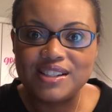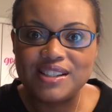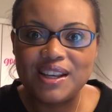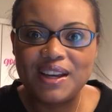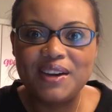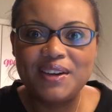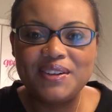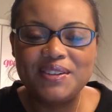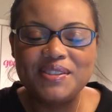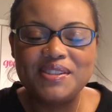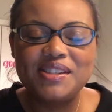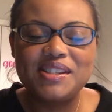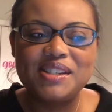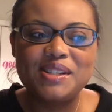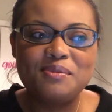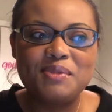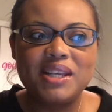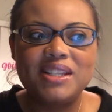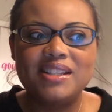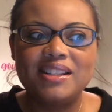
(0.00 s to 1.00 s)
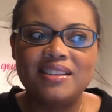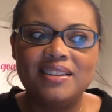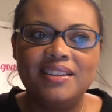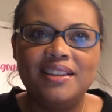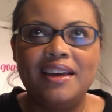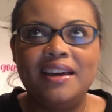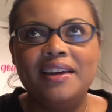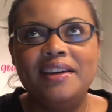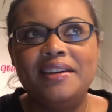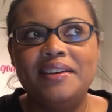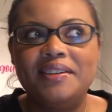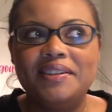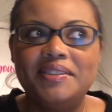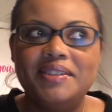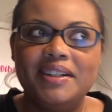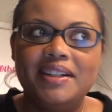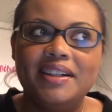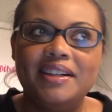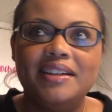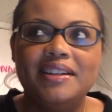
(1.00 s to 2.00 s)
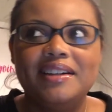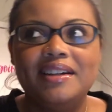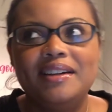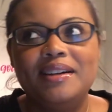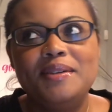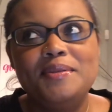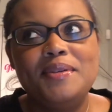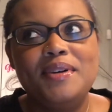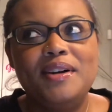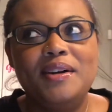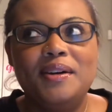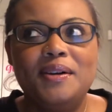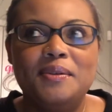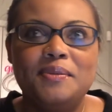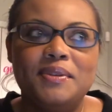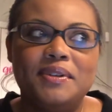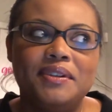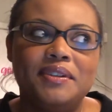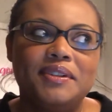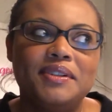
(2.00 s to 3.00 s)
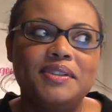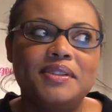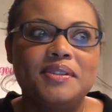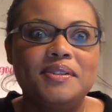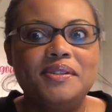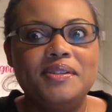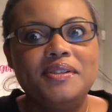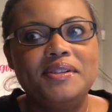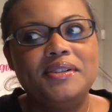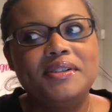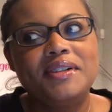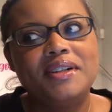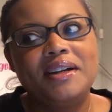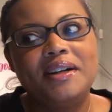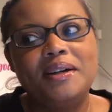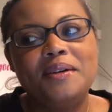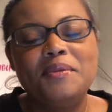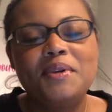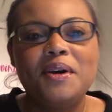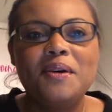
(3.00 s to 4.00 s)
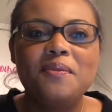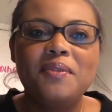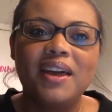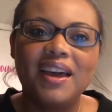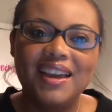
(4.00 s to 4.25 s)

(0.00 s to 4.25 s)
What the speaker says: So it was just basically like, go to work, come home, go to school, come home.